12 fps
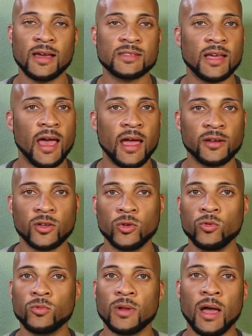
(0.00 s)
as an
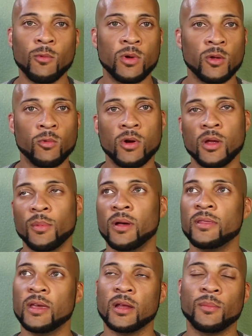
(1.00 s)
actor, you do not want to worry
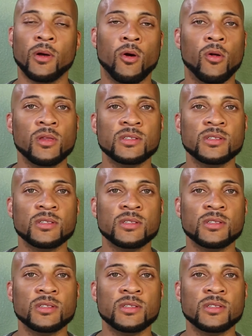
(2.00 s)
about thinking about